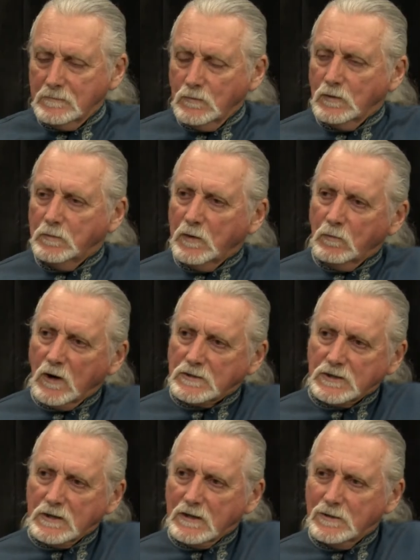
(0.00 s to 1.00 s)
would be
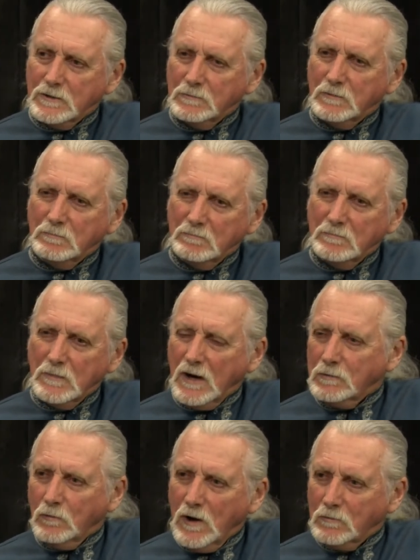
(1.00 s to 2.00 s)
watching who
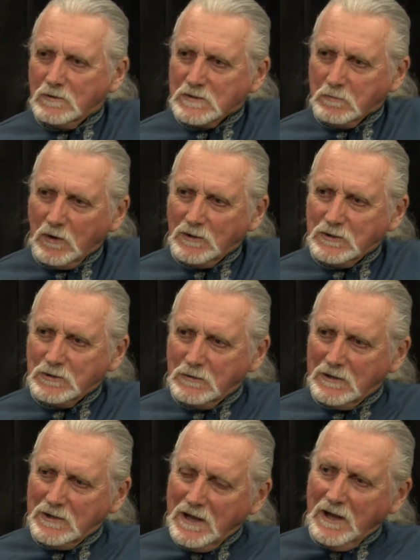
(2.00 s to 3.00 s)
might well respond to
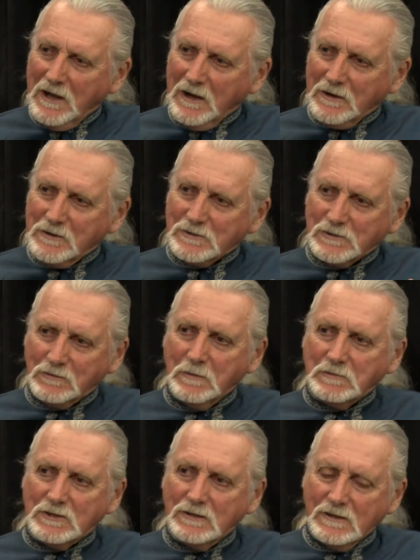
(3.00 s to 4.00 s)
a, a
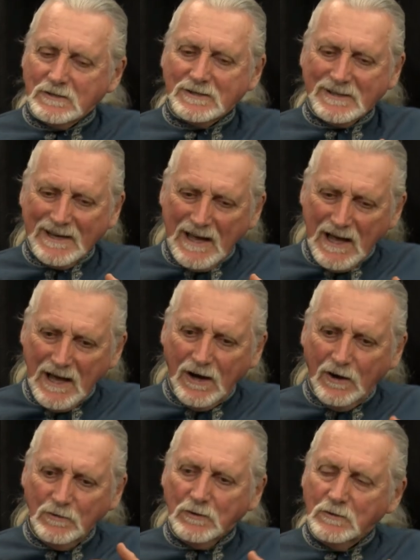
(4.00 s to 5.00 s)
description as to
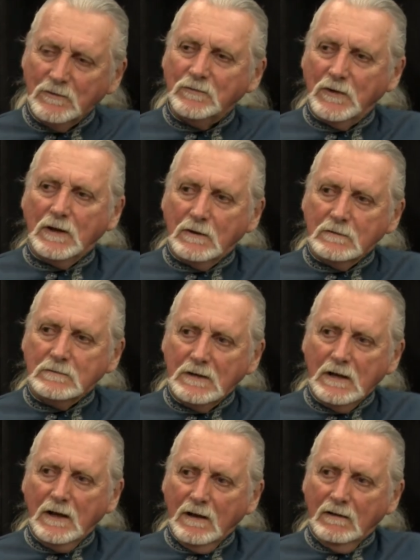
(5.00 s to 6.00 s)
how you feel
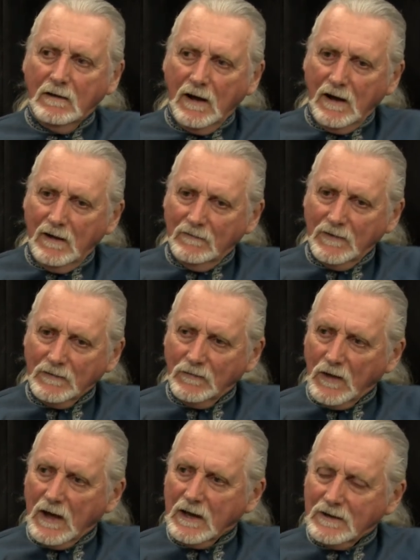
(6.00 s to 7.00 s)
uh, that
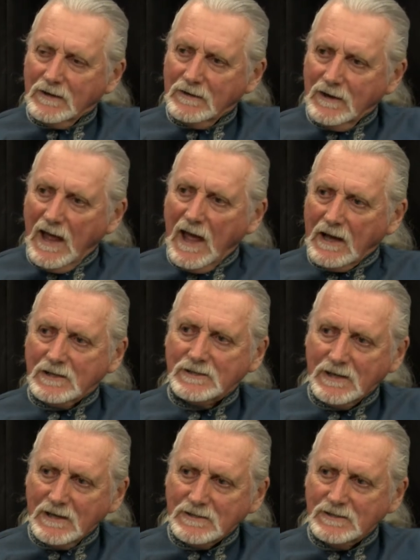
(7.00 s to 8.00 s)
they can
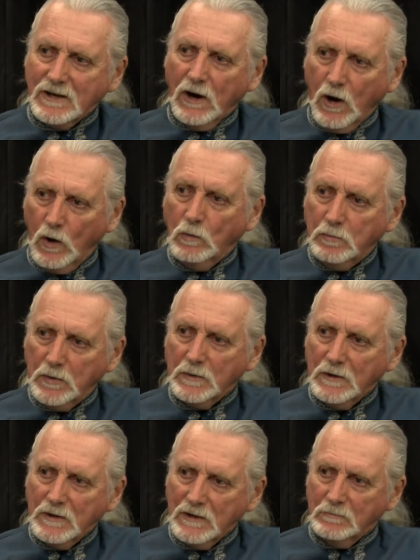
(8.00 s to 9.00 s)
access hope
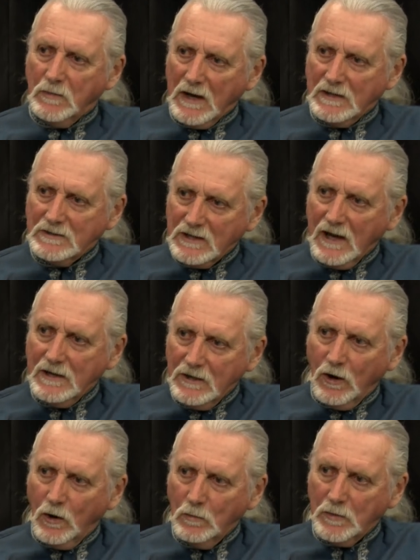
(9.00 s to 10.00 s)
and maintain
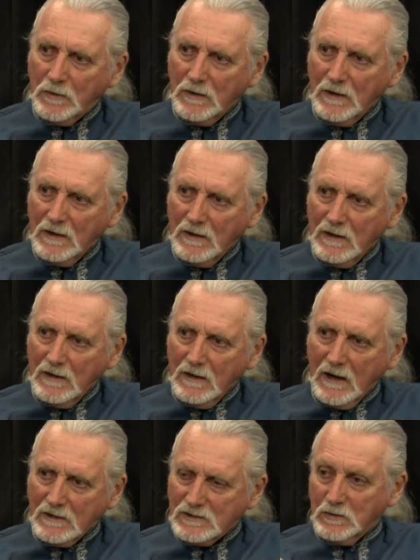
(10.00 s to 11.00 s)
hope
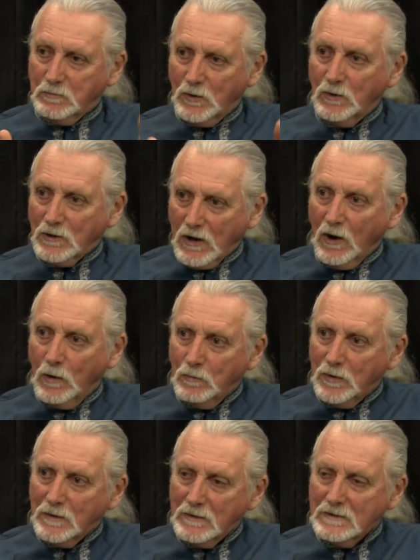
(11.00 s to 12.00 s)
and support hope
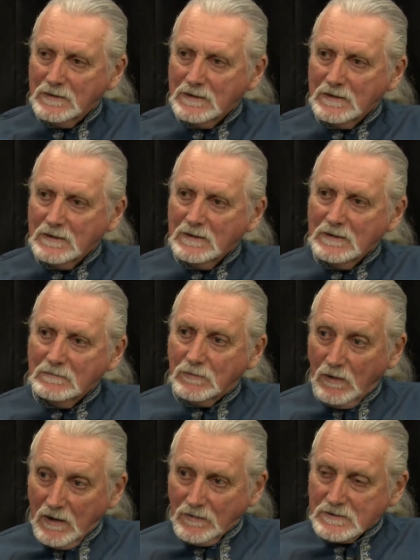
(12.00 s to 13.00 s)
mm.
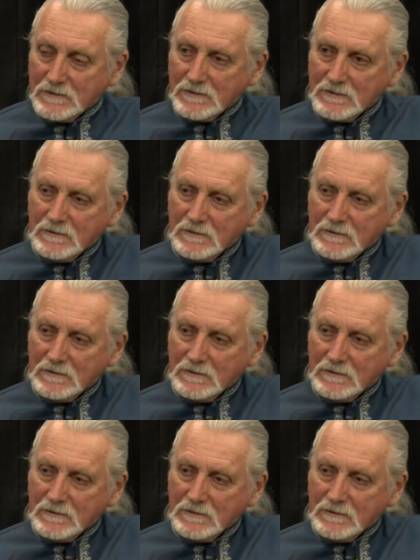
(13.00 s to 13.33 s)
for others.